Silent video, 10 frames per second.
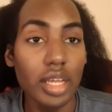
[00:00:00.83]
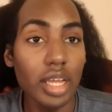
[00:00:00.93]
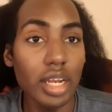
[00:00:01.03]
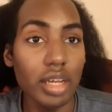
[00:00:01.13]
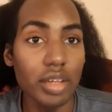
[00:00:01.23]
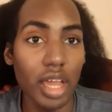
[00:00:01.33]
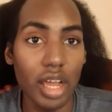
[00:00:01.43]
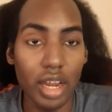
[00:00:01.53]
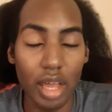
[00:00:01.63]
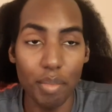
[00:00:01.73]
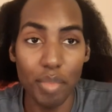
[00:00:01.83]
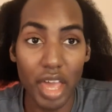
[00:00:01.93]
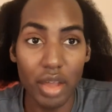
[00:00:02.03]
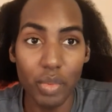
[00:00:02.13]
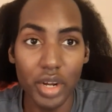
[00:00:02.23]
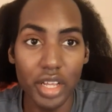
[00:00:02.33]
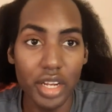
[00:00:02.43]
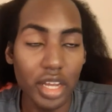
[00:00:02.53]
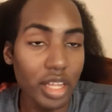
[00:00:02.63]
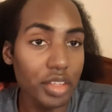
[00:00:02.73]
Hello y'all, I'm back with
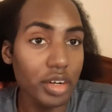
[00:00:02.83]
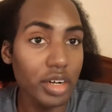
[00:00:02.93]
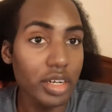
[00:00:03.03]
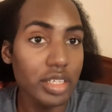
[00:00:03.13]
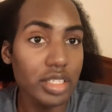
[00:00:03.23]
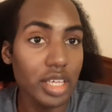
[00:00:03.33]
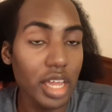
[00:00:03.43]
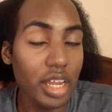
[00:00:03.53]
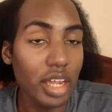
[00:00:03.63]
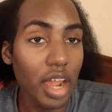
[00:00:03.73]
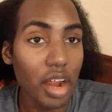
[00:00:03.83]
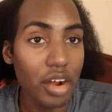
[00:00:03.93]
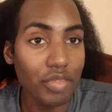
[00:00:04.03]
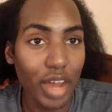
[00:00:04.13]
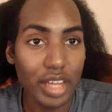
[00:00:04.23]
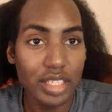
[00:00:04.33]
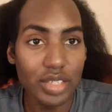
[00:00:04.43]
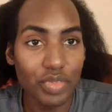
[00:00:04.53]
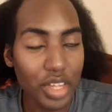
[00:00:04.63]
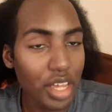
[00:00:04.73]
another skincare
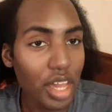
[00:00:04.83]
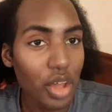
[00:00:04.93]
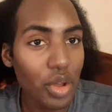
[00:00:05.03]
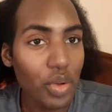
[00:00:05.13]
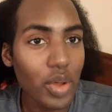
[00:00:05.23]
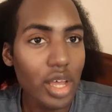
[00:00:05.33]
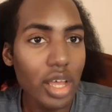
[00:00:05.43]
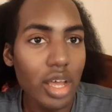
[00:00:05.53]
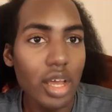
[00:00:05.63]
advice video.